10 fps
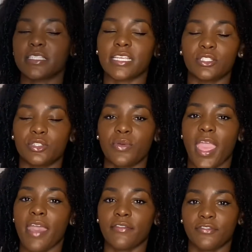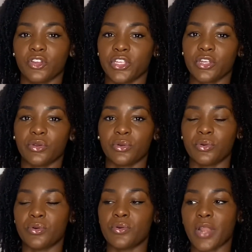I do have a
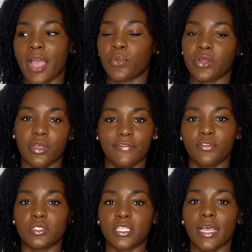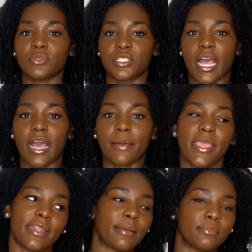four-year-old, I work a full-time job,
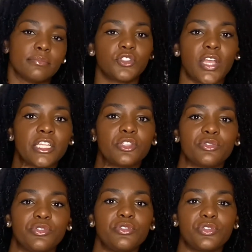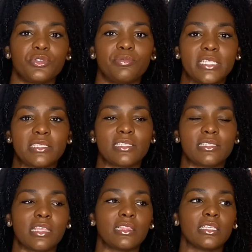and I'm trying to do YouTube
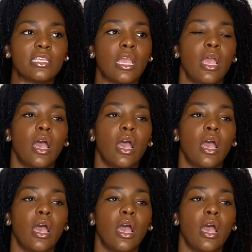consistently,